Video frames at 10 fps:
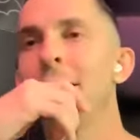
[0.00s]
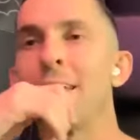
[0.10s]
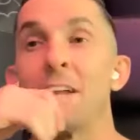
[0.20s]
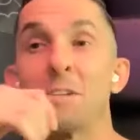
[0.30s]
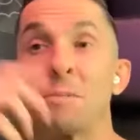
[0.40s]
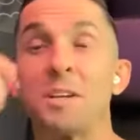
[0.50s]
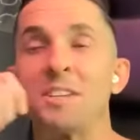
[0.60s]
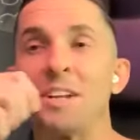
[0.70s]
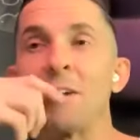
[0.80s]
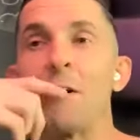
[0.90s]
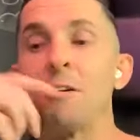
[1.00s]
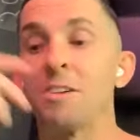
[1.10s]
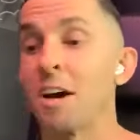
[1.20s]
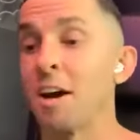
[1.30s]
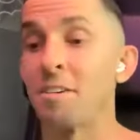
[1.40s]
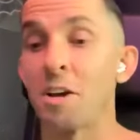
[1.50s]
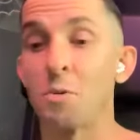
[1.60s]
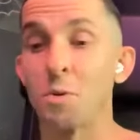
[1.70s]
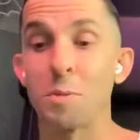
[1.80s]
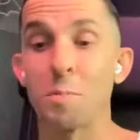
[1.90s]
And that's what I did. I
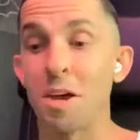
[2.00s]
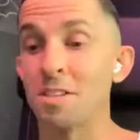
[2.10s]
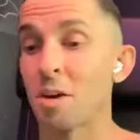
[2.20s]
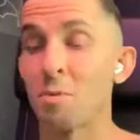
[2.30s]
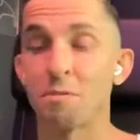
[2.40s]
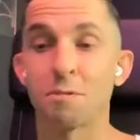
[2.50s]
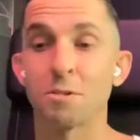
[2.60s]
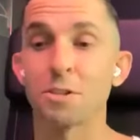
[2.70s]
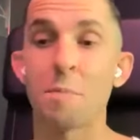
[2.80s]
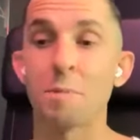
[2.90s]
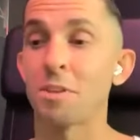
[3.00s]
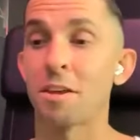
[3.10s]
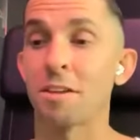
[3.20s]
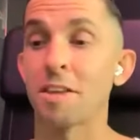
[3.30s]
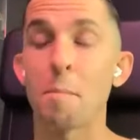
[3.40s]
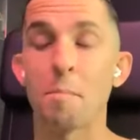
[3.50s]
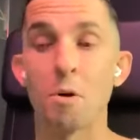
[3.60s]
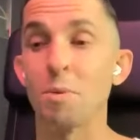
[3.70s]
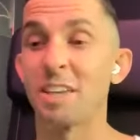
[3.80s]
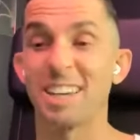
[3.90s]
quit the bands. I went full time at that
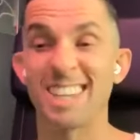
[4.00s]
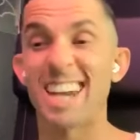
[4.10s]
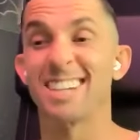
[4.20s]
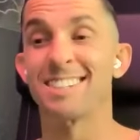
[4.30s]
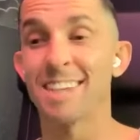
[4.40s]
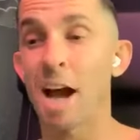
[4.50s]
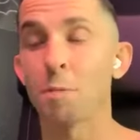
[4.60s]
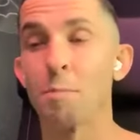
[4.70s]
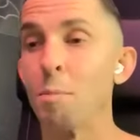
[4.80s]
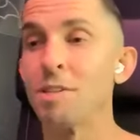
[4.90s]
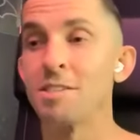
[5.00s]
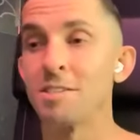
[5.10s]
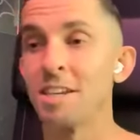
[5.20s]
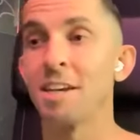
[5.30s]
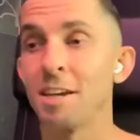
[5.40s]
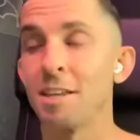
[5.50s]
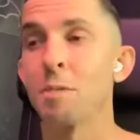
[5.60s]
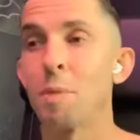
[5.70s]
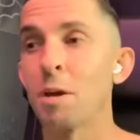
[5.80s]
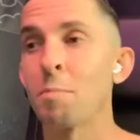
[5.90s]
moment, like that exact moment, sitting in
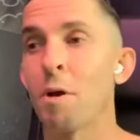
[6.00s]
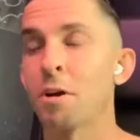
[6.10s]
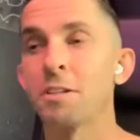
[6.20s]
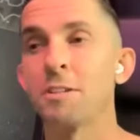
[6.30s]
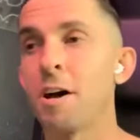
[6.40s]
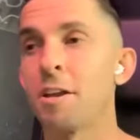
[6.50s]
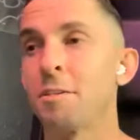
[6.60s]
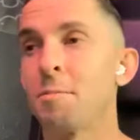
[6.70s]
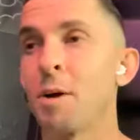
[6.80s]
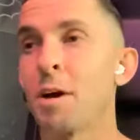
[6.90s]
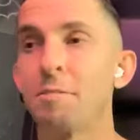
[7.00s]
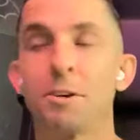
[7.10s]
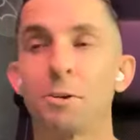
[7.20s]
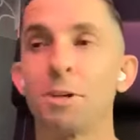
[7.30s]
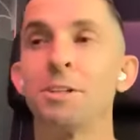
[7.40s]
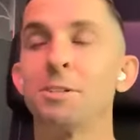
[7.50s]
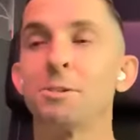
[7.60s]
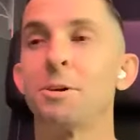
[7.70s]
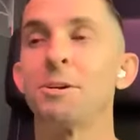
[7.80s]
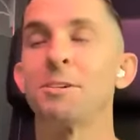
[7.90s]
the bank parking lot in my green
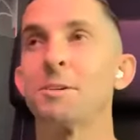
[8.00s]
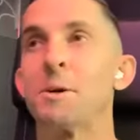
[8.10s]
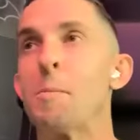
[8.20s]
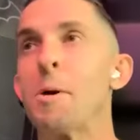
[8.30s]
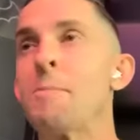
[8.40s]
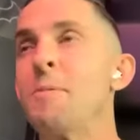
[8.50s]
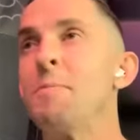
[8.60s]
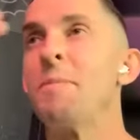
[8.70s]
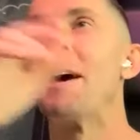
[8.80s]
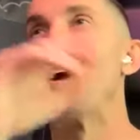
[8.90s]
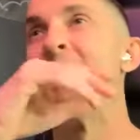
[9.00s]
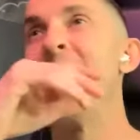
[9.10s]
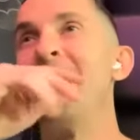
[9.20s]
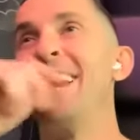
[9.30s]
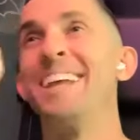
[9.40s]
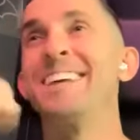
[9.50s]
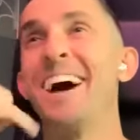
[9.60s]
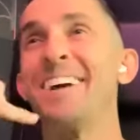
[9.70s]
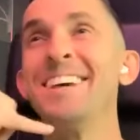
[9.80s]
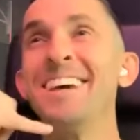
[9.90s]
Toyota Tacoma. And
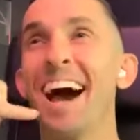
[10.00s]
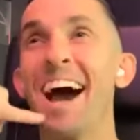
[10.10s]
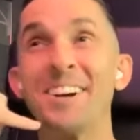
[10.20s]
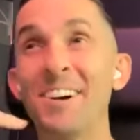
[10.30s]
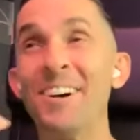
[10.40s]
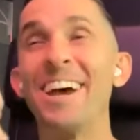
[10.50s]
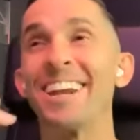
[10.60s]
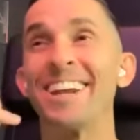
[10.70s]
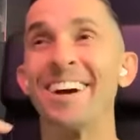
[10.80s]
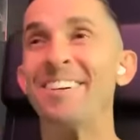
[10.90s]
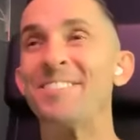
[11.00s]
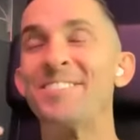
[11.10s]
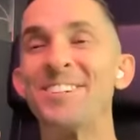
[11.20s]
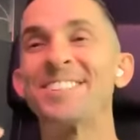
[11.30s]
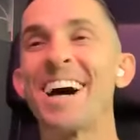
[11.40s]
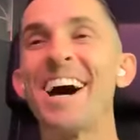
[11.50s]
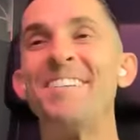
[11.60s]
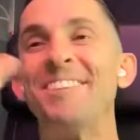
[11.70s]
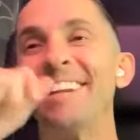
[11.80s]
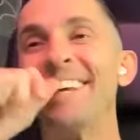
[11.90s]
I quit and I went full
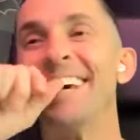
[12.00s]
time. And,